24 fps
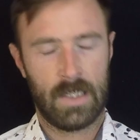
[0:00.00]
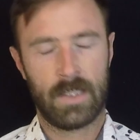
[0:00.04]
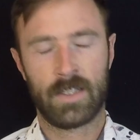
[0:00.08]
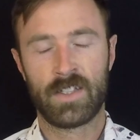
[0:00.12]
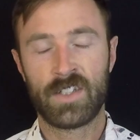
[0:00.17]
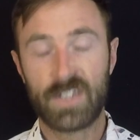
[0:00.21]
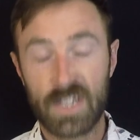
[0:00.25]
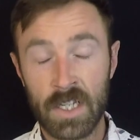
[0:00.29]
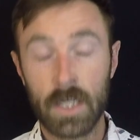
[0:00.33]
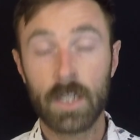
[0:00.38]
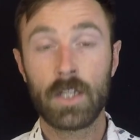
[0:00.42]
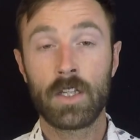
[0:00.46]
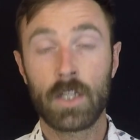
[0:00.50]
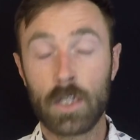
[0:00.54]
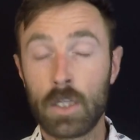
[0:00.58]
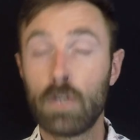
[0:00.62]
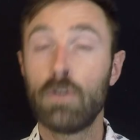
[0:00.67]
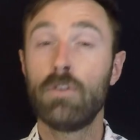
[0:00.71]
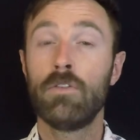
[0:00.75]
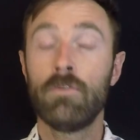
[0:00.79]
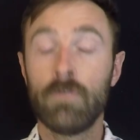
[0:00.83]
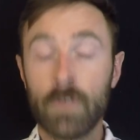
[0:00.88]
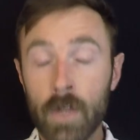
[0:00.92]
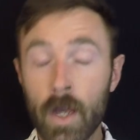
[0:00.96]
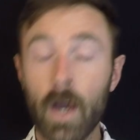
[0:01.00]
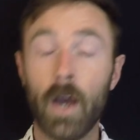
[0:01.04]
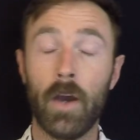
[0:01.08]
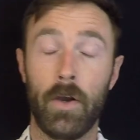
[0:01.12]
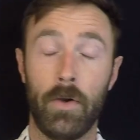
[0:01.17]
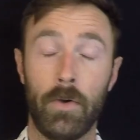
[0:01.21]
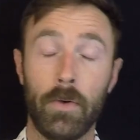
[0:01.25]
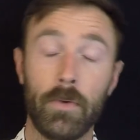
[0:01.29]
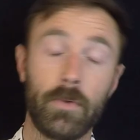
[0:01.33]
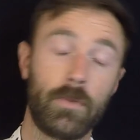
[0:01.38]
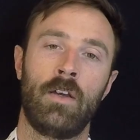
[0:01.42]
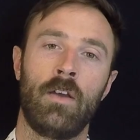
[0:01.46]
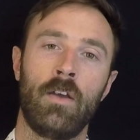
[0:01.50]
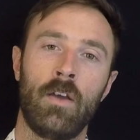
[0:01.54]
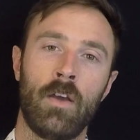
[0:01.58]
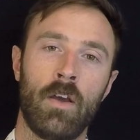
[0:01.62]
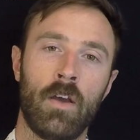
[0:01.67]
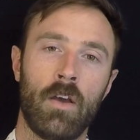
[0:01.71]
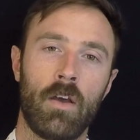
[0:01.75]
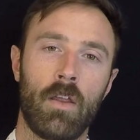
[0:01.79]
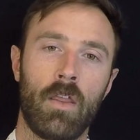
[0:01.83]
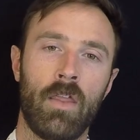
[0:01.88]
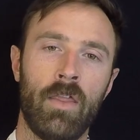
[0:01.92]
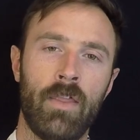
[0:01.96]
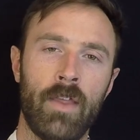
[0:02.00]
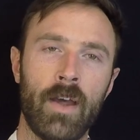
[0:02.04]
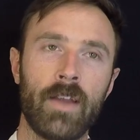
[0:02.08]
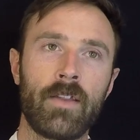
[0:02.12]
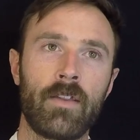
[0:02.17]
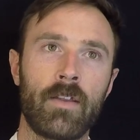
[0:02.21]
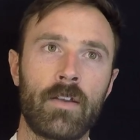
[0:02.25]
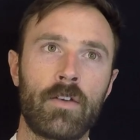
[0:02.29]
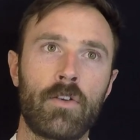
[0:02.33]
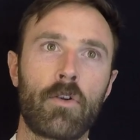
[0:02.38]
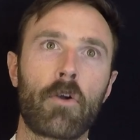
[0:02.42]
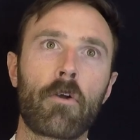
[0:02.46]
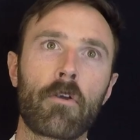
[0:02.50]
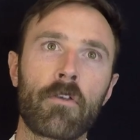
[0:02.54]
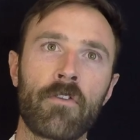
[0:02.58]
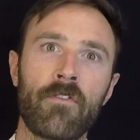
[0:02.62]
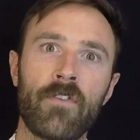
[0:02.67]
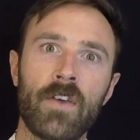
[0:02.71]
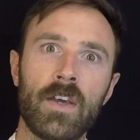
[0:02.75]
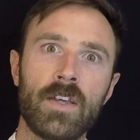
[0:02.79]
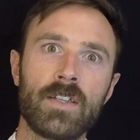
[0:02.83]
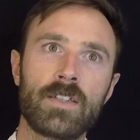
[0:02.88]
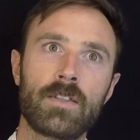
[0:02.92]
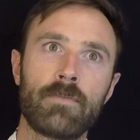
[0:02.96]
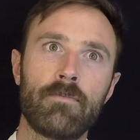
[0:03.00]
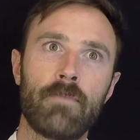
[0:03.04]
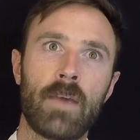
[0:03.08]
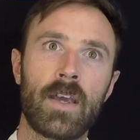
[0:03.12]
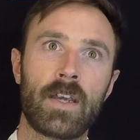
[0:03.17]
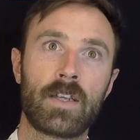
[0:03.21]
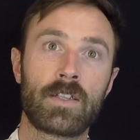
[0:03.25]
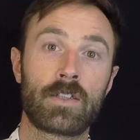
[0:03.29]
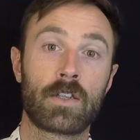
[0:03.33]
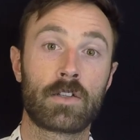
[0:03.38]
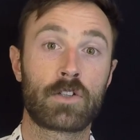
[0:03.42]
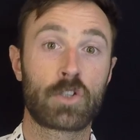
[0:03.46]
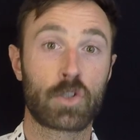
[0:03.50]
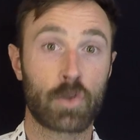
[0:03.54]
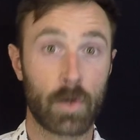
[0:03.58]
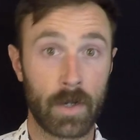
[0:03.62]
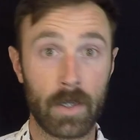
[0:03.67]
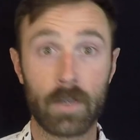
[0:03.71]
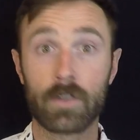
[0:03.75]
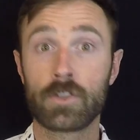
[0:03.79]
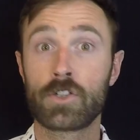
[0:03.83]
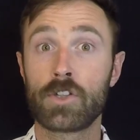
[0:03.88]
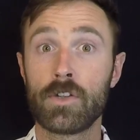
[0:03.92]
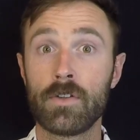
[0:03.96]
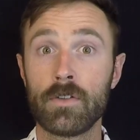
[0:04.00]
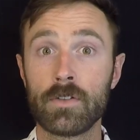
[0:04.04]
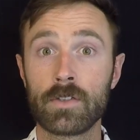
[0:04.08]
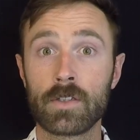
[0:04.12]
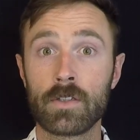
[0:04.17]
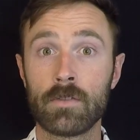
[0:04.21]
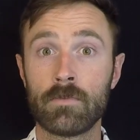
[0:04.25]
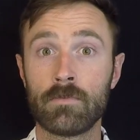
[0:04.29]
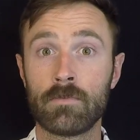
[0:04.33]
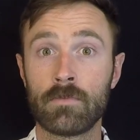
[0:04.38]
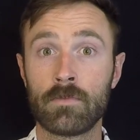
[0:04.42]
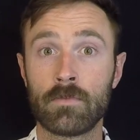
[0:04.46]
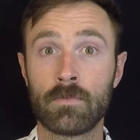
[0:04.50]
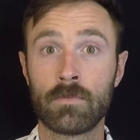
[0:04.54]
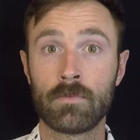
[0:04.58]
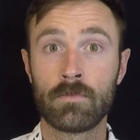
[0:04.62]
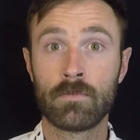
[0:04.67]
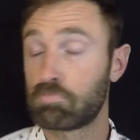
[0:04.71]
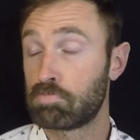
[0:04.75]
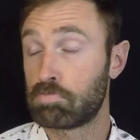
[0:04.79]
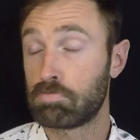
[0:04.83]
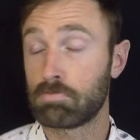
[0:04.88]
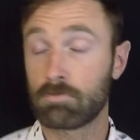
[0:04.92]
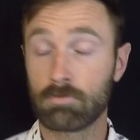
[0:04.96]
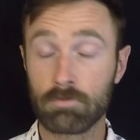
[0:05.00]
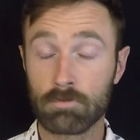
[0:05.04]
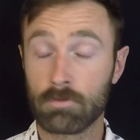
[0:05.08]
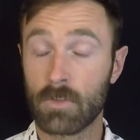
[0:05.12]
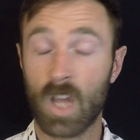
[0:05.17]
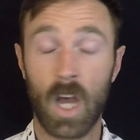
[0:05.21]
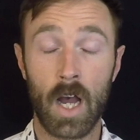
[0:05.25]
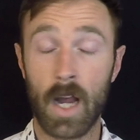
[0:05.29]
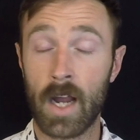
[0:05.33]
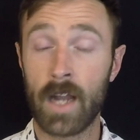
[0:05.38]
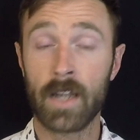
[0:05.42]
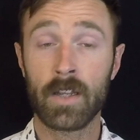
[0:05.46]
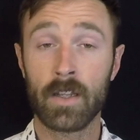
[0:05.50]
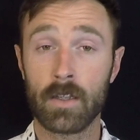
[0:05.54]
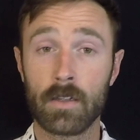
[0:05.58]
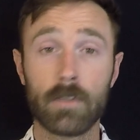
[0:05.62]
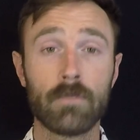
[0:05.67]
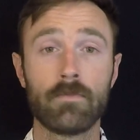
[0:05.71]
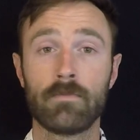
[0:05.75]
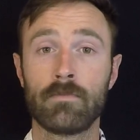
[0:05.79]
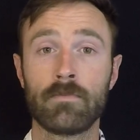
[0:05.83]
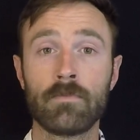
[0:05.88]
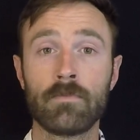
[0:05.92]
Did you know that the North Face makes trail shoes? I didn't.